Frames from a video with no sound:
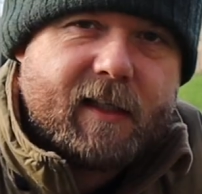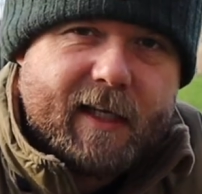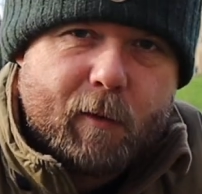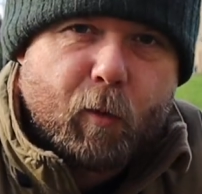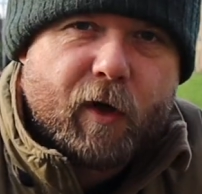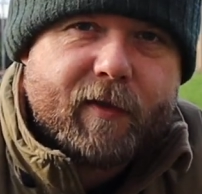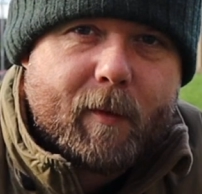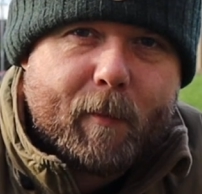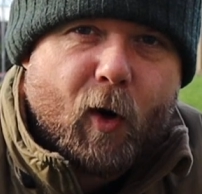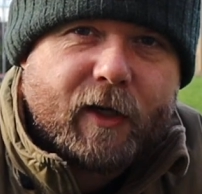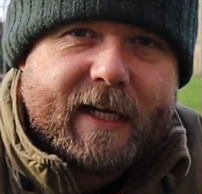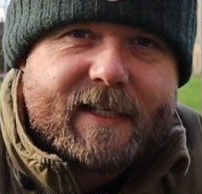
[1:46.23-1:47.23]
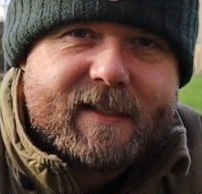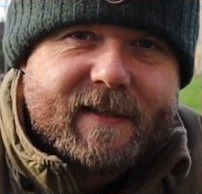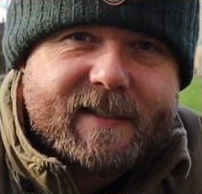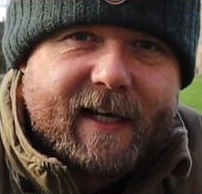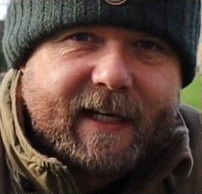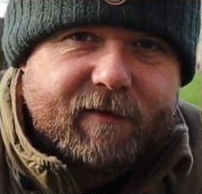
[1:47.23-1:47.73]
in one of the pockets in
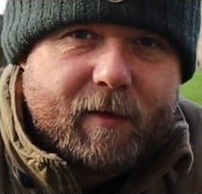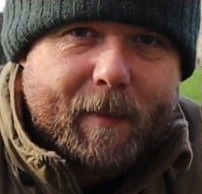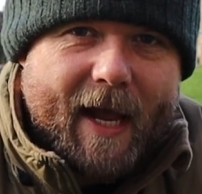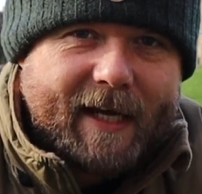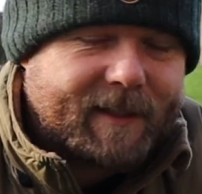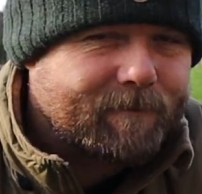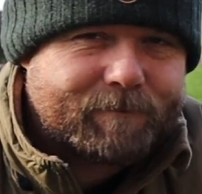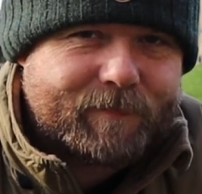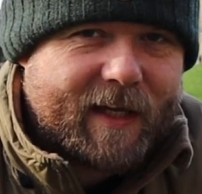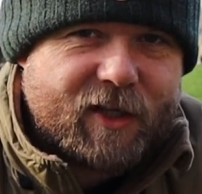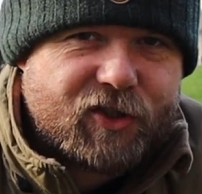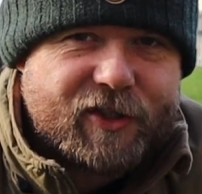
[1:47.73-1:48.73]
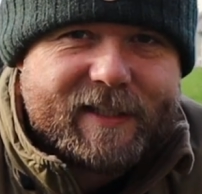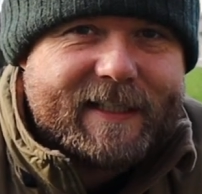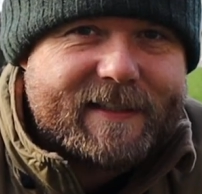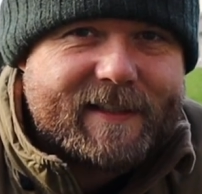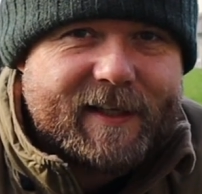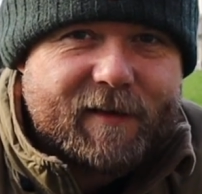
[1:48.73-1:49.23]
the side of the bag. It's just
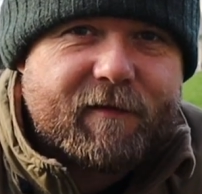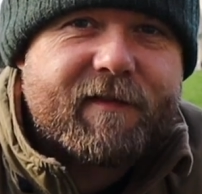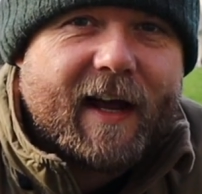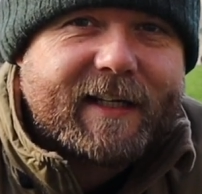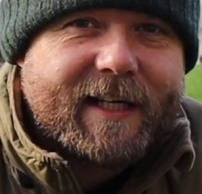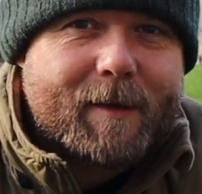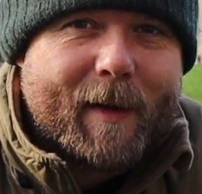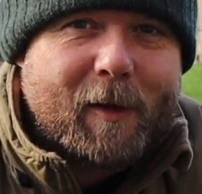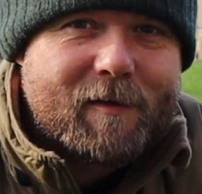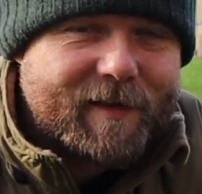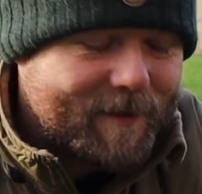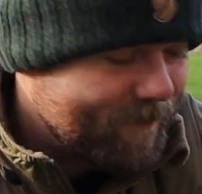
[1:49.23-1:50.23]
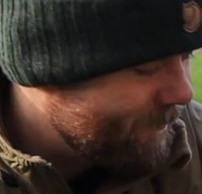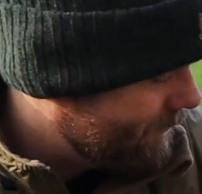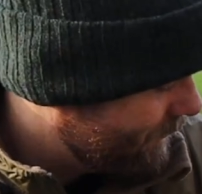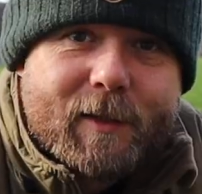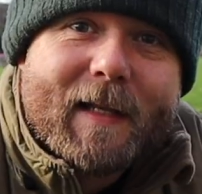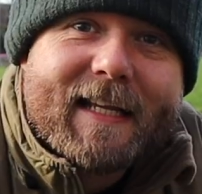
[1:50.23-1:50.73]
easier than fannying about with it.
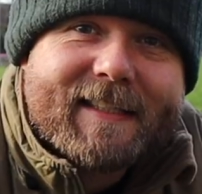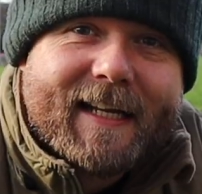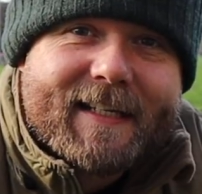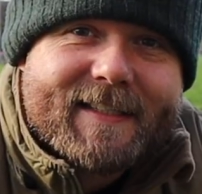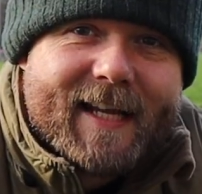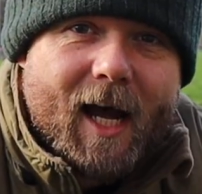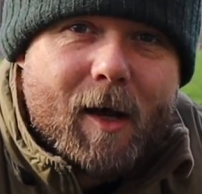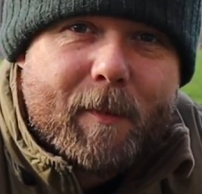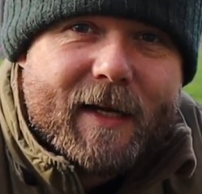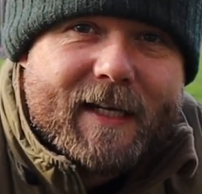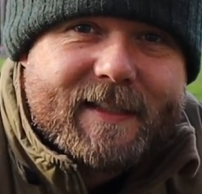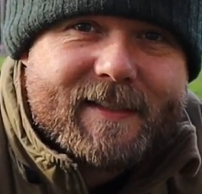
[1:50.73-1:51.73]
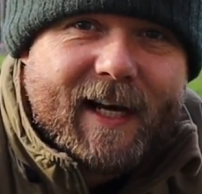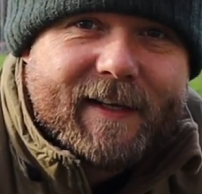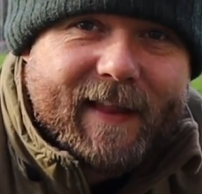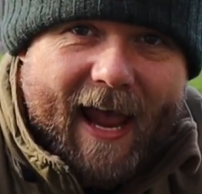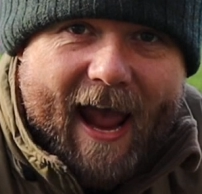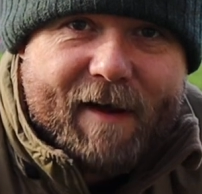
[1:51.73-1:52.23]
So let's get it set up
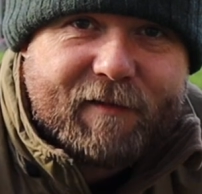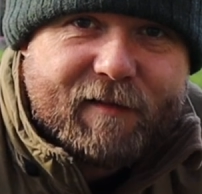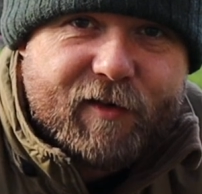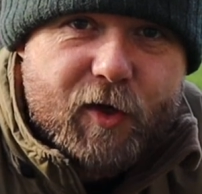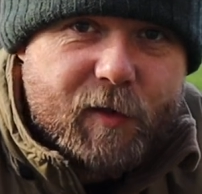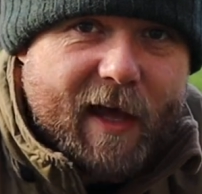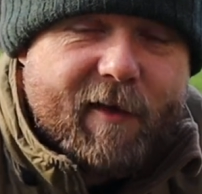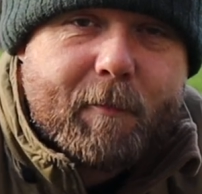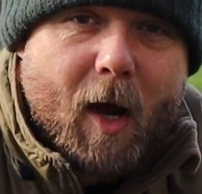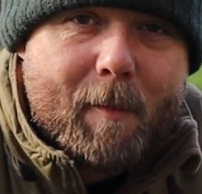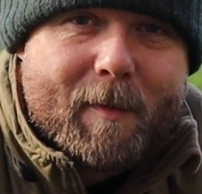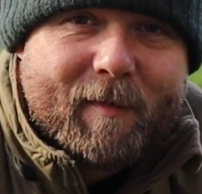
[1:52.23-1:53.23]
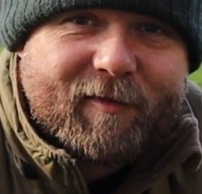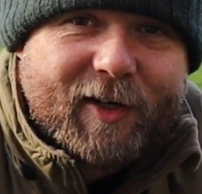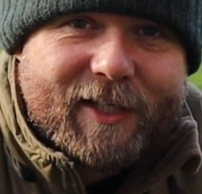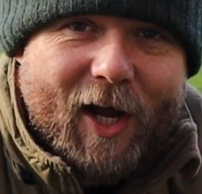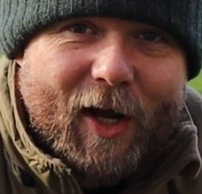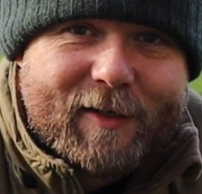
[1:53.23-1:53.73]
inside the half Lavvu that I put up in my
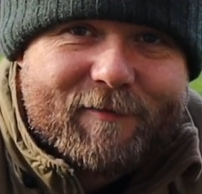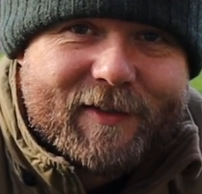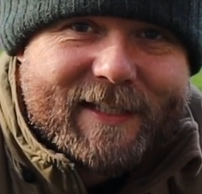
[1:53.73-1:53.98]
front garden for